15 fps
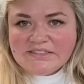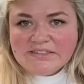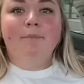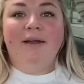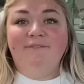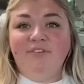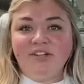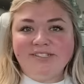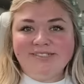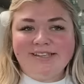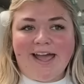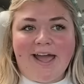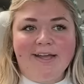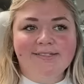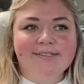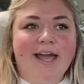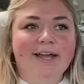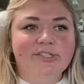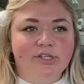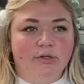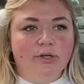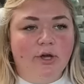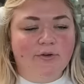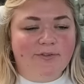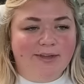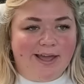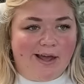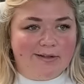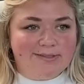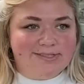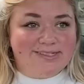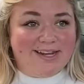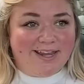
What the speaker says: My first task, I don't know if it counts as an